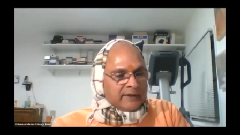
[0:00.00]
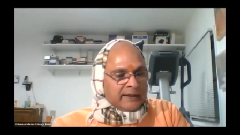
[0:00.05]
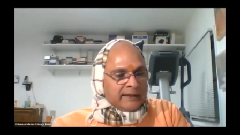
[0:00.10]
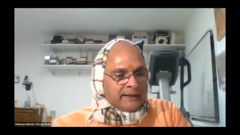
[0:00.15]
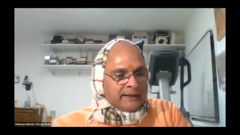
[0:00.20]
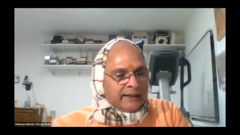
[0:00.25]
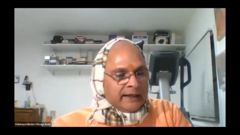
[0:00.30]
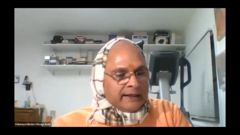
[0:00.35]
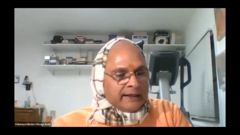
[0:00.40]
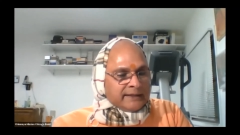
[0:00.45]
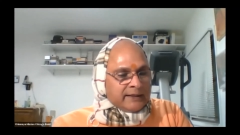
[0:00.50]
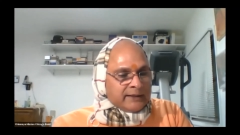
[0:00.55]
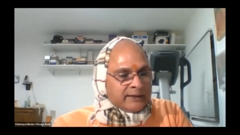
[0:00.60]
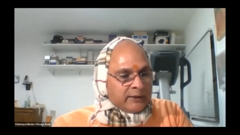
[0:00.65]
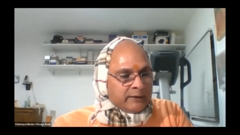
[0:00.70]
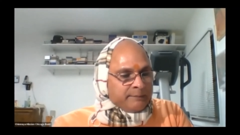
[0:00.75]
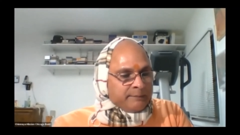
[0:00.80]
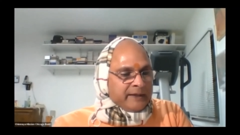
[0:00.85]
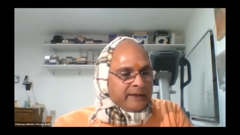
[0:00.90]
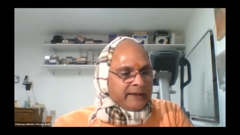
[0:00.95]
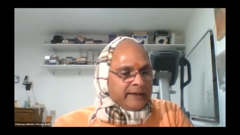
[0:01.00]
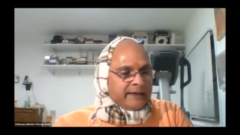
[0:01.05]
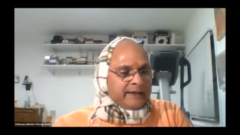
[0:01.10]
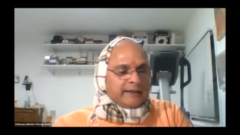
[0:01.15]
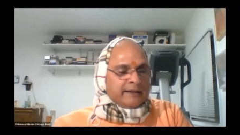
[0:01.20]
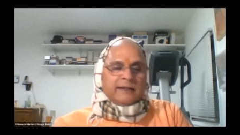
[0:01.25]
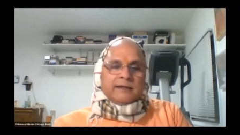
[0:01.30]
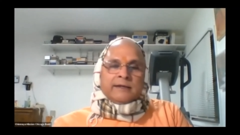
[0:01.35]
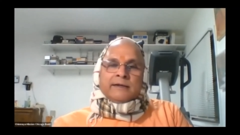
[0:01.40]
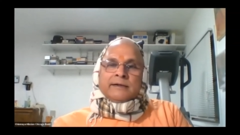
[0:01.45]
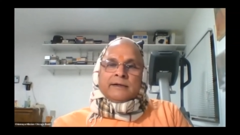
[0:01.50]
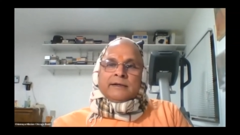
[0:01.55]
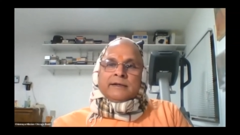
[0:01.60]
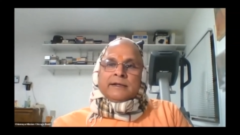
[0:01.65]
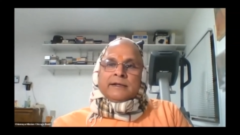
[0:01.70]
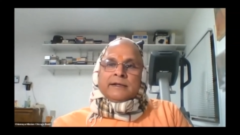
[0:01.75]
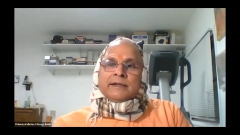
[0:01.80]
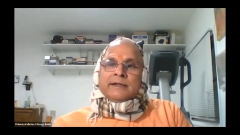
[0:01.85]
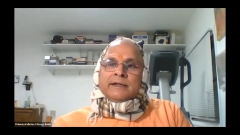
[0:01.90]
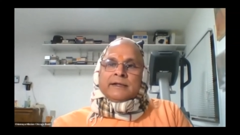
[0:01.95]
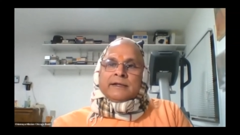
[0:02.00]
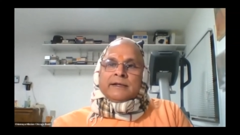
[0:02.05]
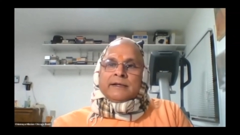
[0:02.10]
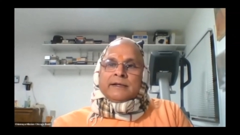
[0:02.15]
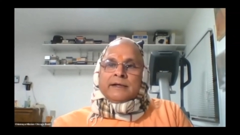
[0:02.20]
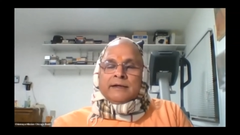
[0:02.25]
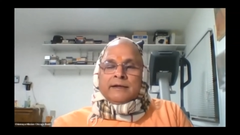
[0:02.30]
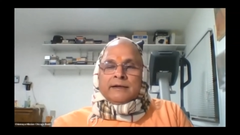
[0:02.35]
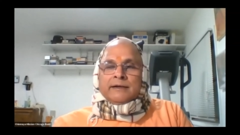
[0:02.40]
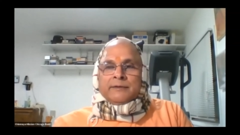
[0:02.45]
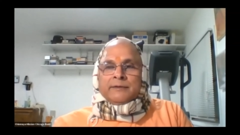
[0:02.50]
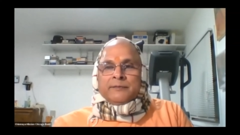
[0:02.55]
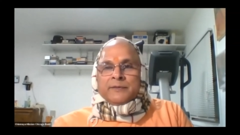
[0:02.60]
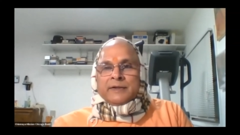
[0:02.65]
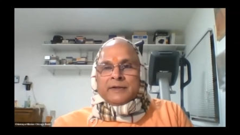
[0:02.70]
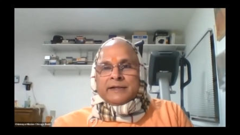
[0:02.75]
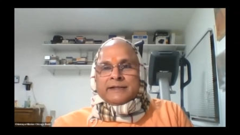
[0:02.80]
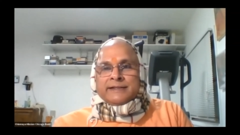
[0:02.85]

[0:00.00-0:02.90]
That is a topic in the um,